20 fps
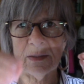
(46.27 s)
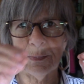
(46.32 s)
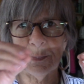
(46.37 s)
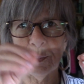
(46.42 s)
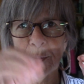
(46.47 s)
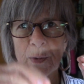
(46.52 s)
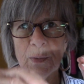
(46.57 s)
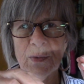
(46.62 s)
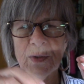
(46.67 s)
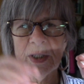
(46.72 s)

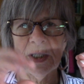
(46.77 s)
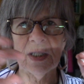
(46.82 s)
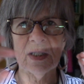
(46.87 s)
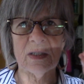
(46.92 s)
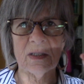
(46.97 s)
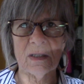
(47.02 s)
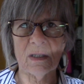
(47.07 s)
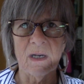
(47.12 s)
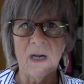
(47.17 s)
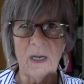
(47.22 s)
proteins,
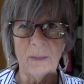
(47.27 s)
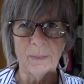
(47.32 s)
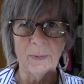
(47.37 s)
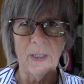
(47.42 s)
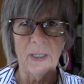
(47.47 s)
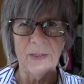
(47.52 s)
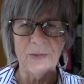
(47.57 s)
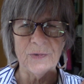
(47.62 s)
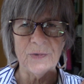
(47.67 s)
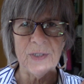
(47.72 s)
and
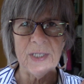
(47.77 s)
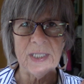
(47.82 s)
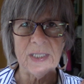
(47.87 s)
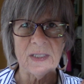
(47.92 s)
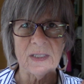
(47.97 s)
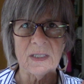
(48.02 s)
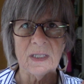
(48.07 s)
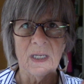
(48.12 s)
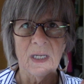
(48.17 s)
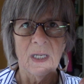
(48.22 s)

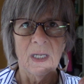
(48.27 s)
carbohydrates.